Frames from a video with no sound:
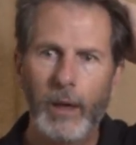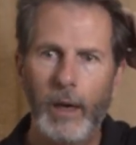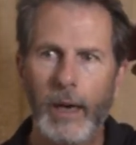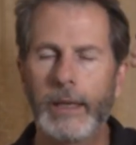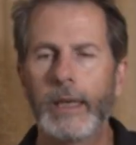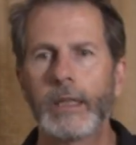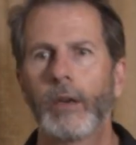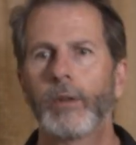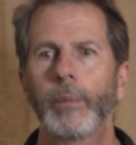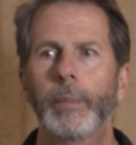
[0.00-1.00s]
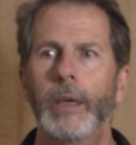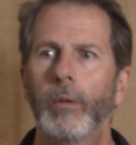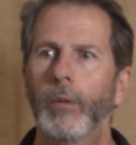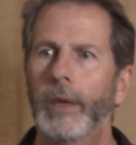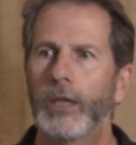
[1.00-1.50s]
ideas out there,
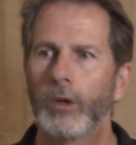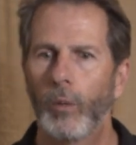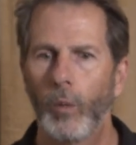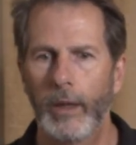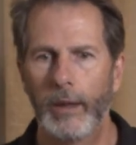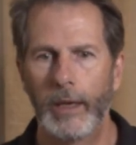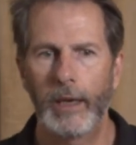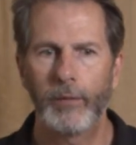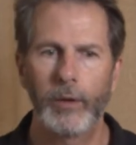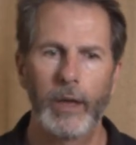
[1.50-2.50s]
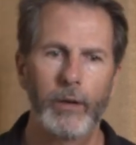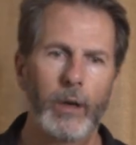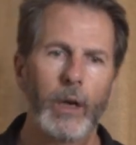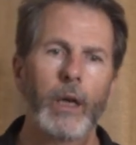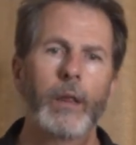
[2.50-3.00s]
people are being told one thing after another.
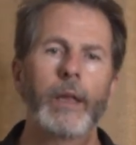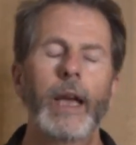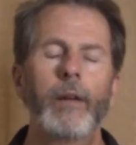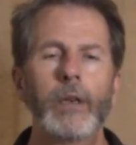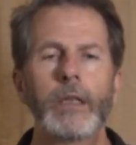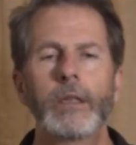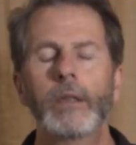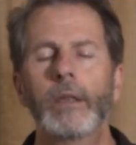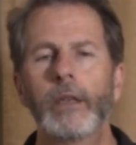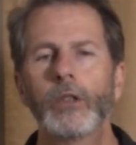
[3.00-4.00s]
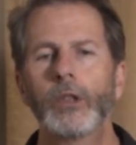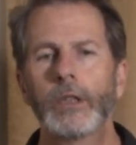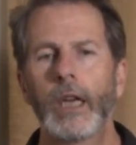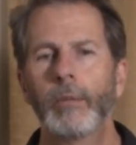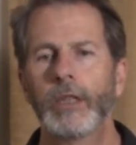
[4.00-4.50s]
The evidence, the literature
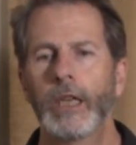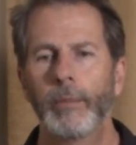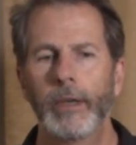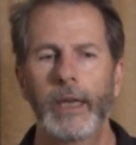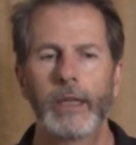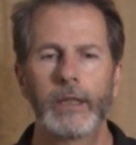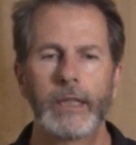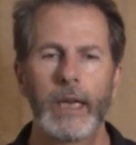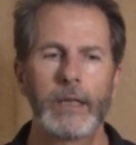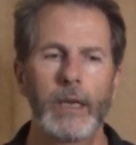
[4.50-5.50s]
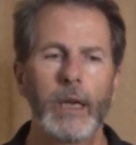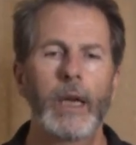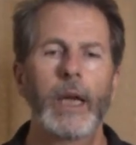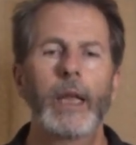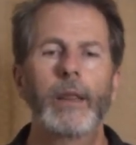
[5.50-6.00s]
time and time again says
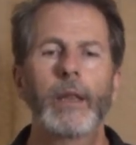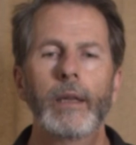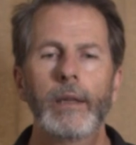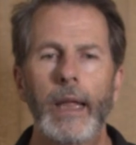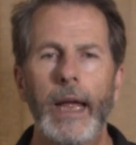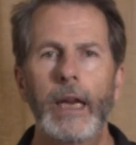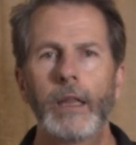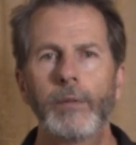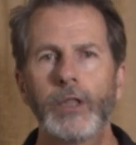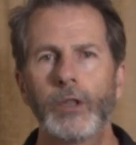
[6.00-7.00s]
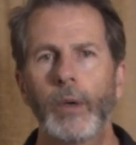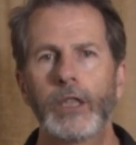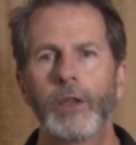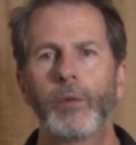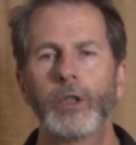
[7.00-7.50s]
the length of a
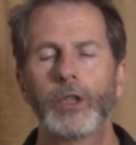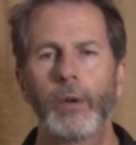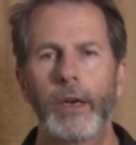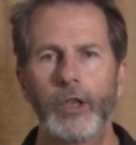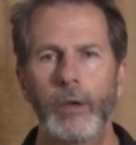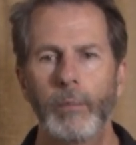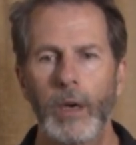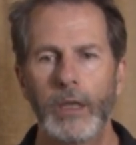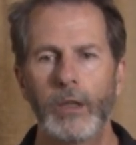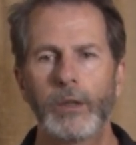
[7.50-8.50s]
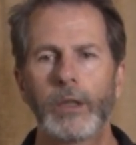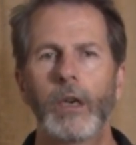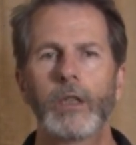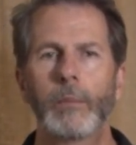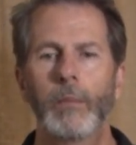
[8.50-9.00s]
stretch, if we're stretching muscle to
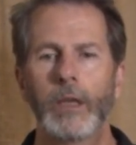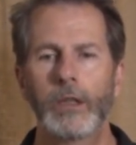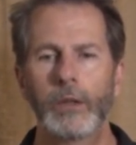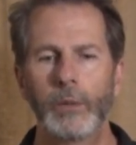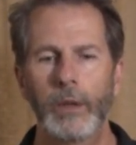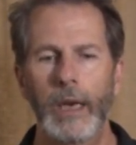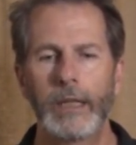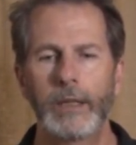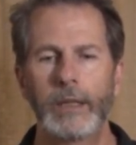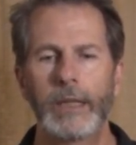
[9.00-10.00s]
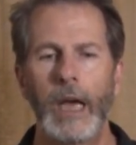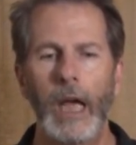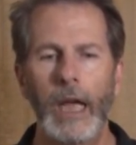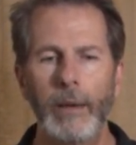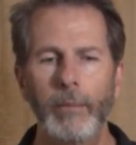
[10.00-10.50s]
cause a muscle to relax, the
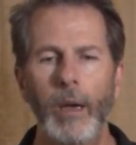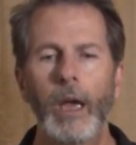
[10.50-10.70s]
time